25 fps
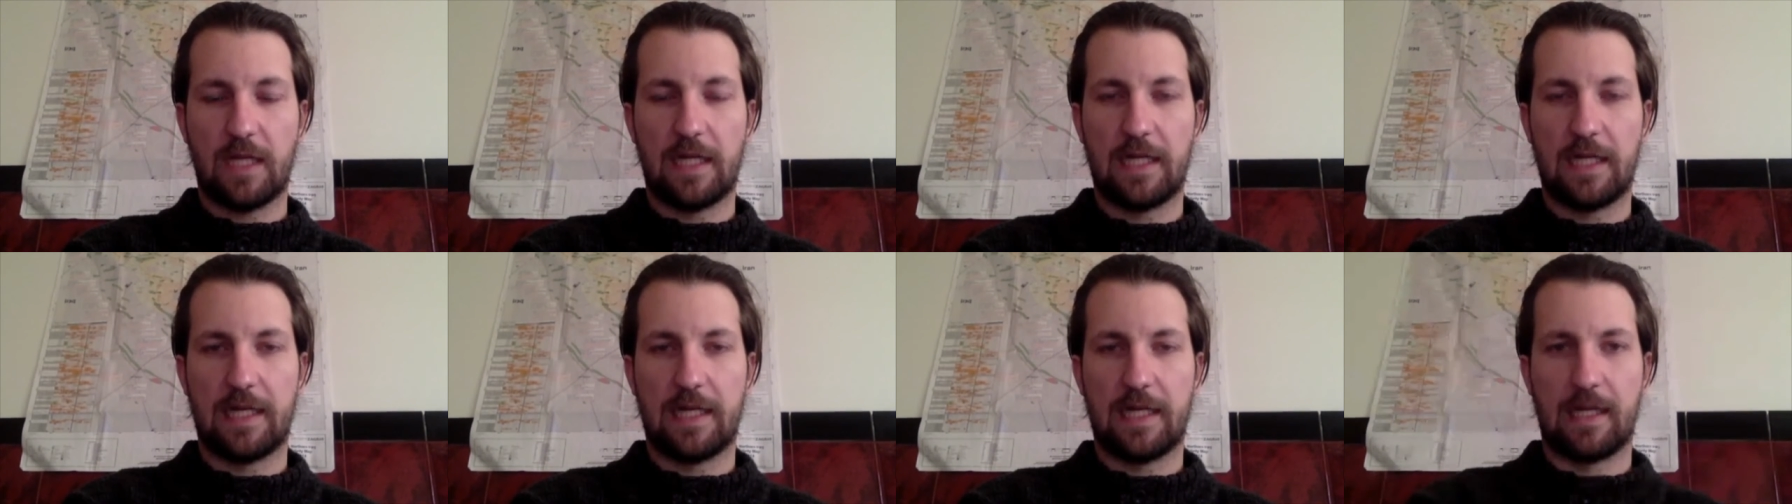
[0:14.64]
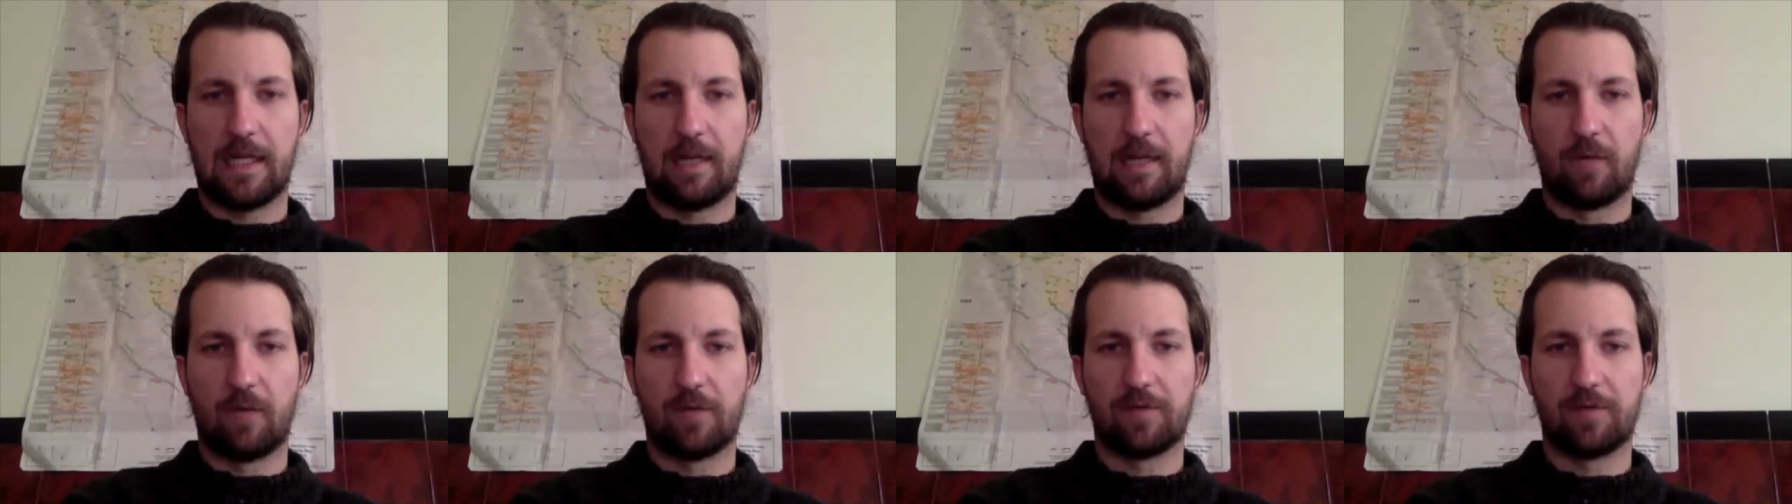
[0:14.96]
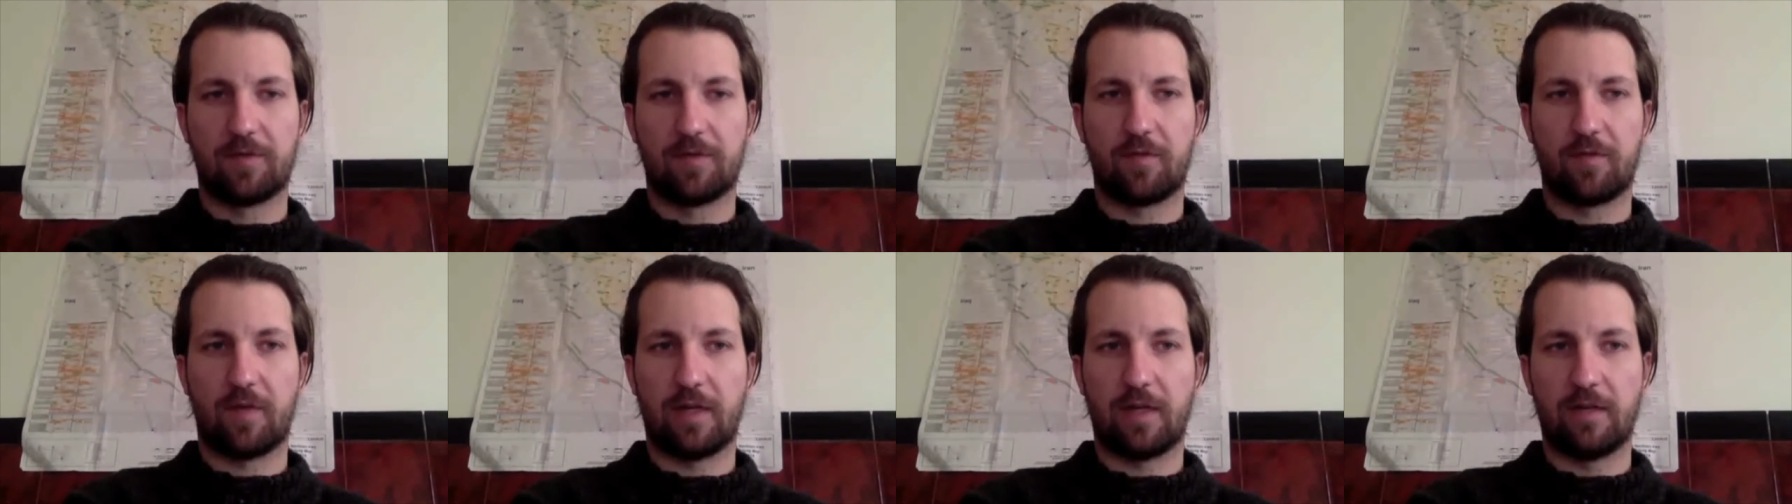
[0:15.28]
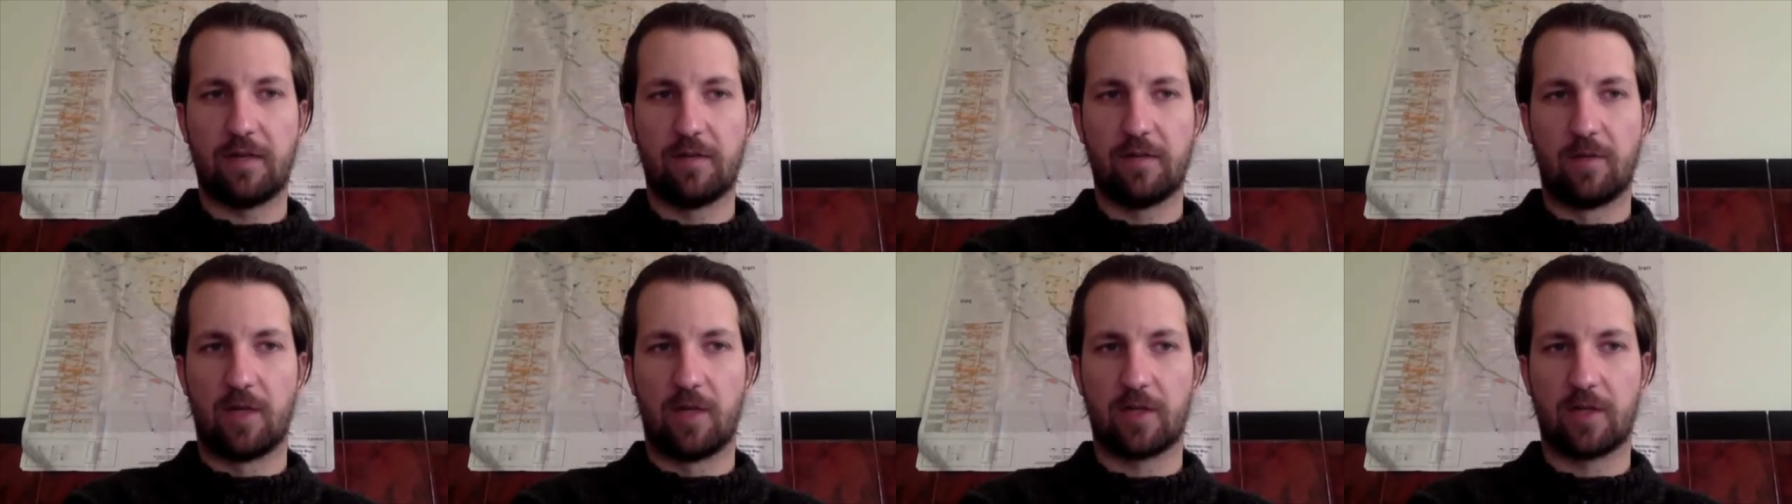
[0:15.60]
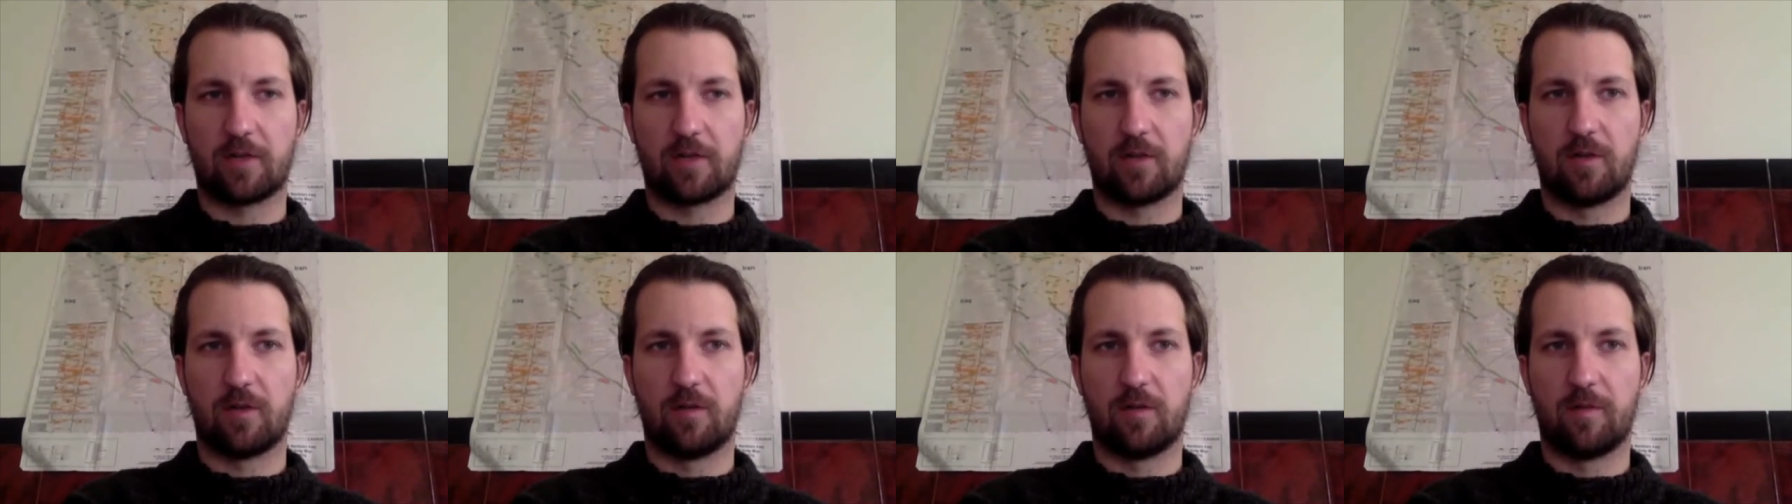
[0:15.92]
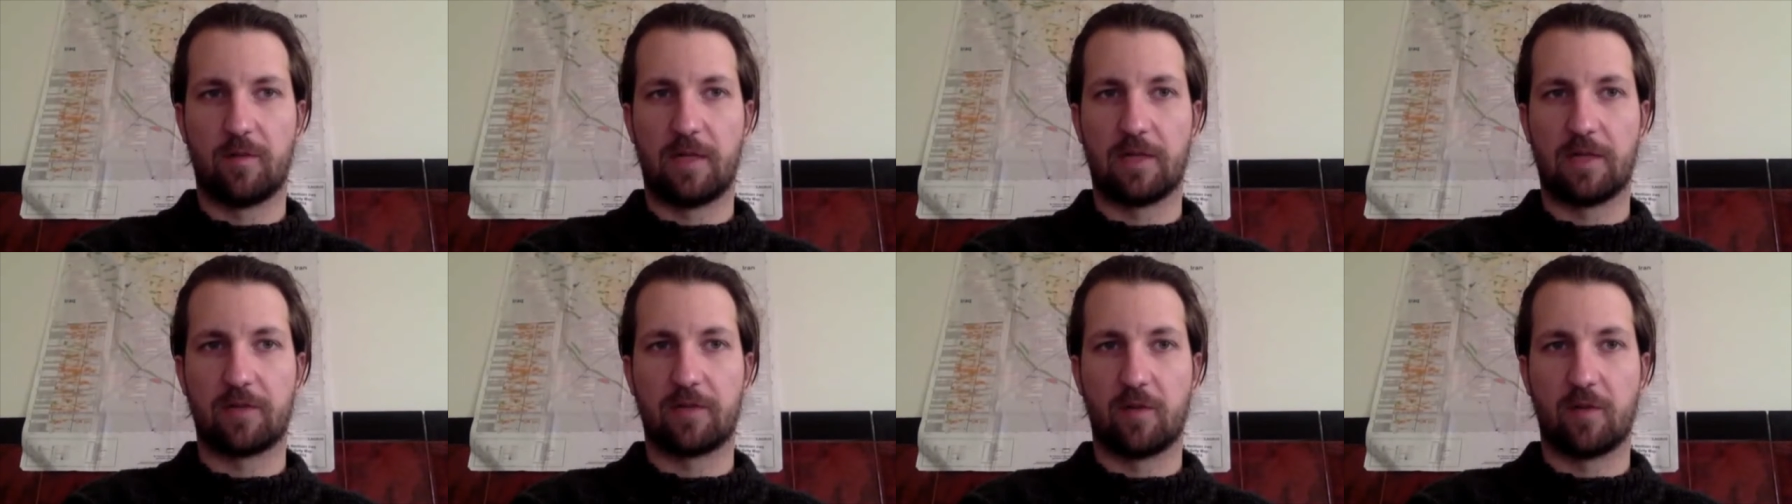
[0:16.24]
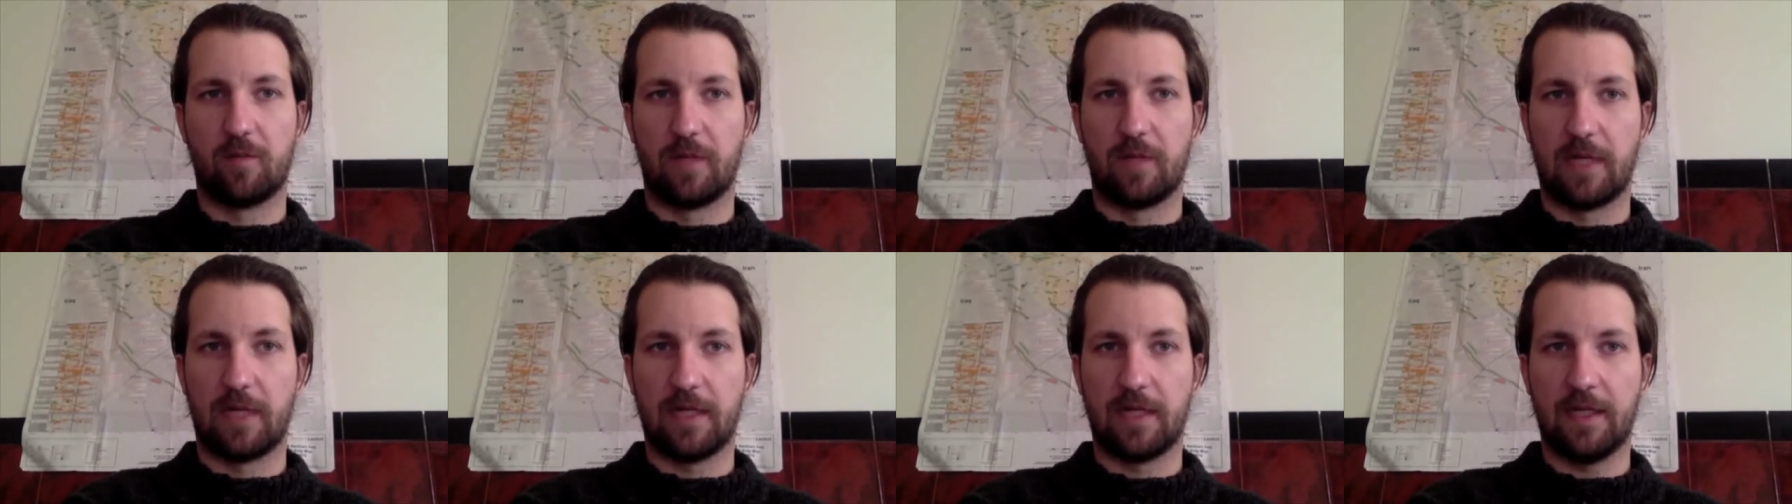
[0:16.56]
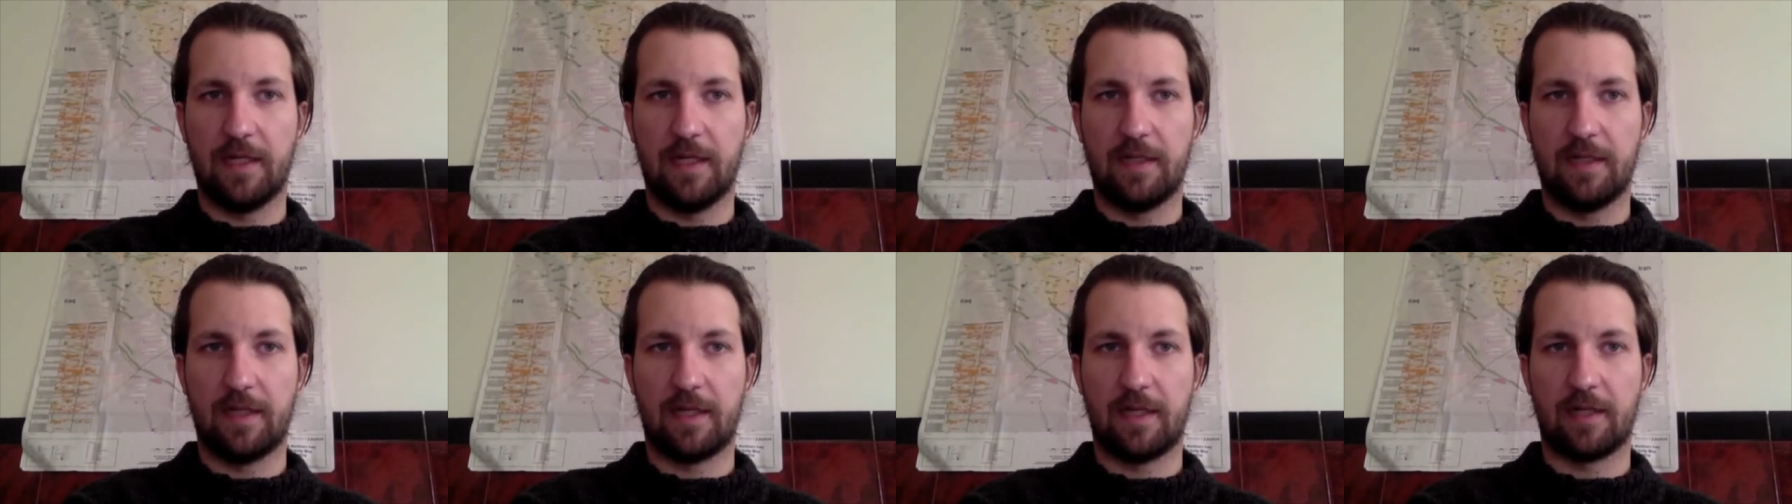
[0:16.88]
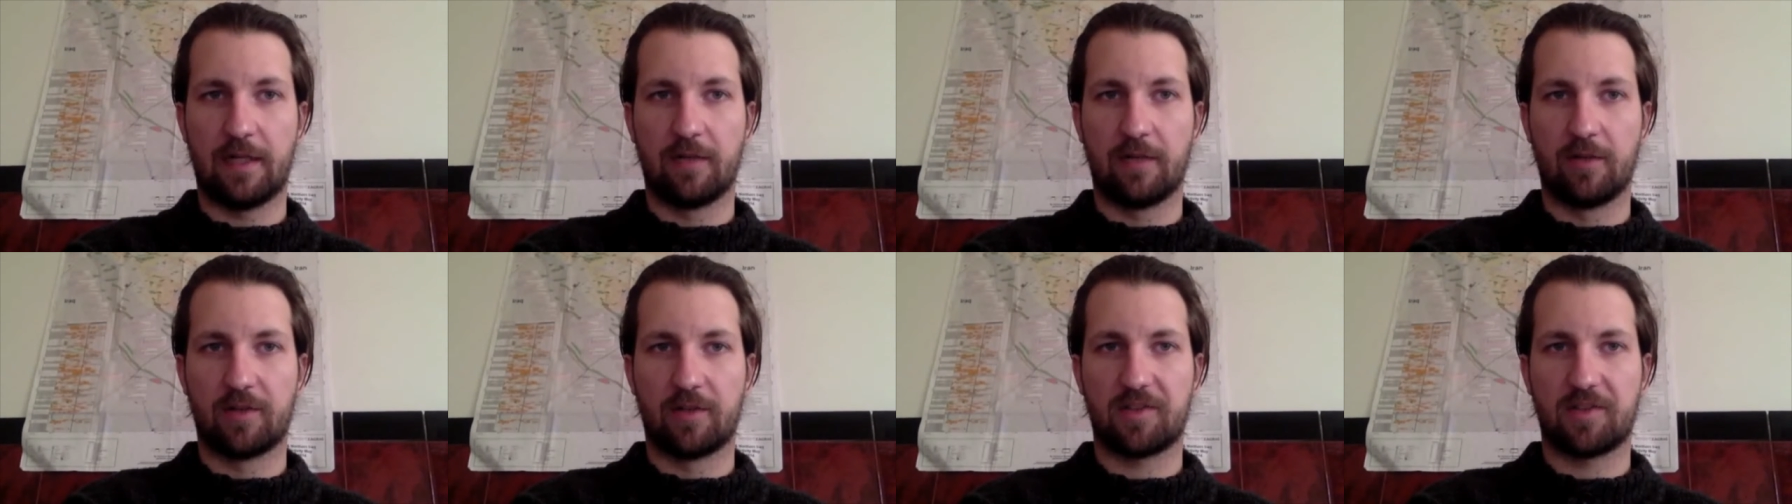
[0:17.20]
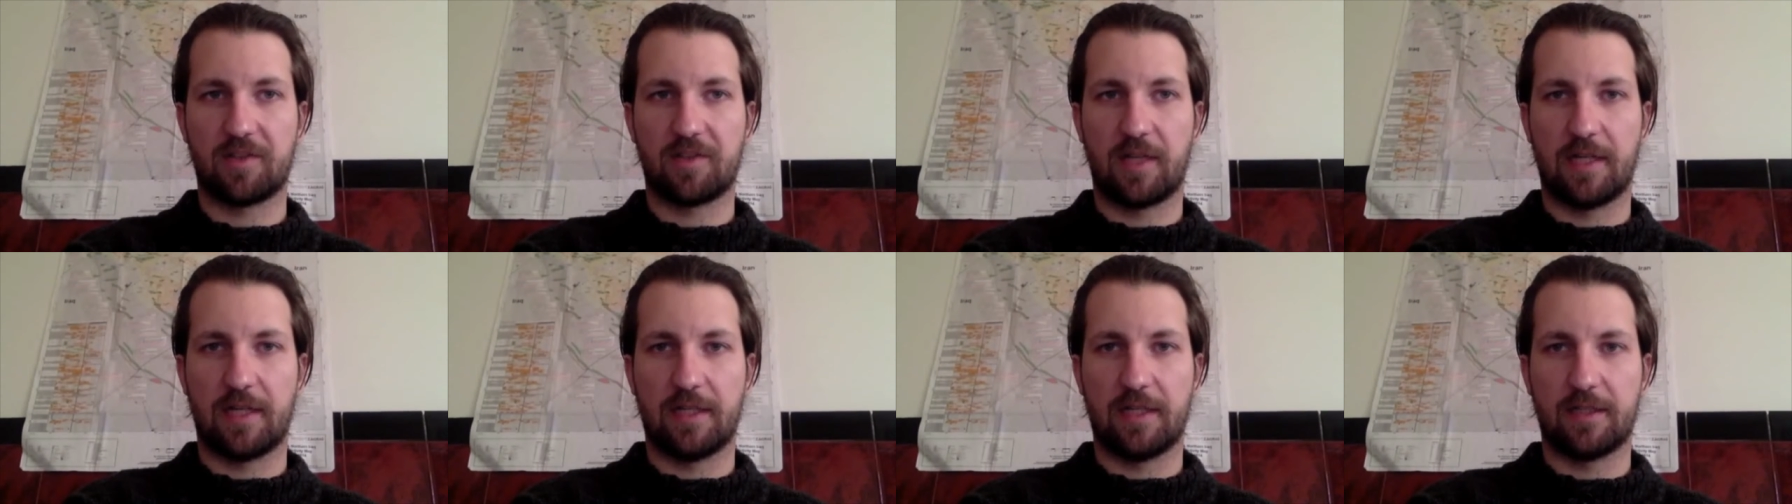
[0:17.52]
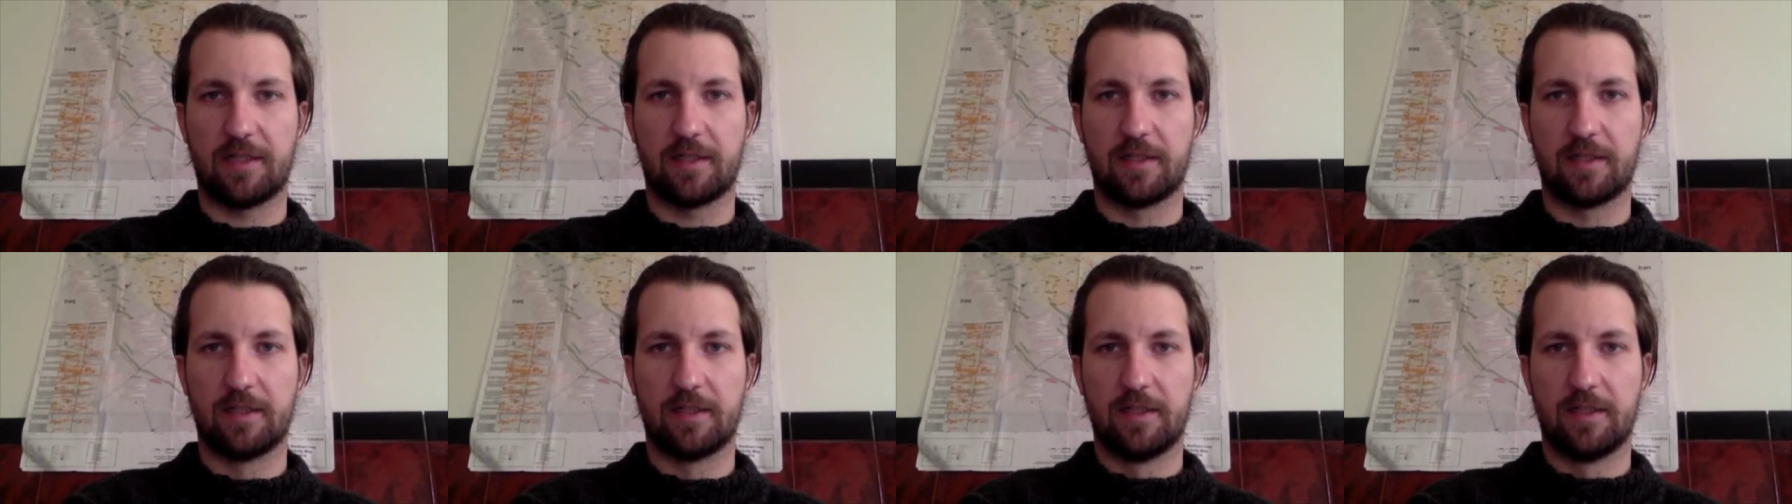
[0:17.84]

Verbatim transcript: And what was very remarkable about Kobani that it looks like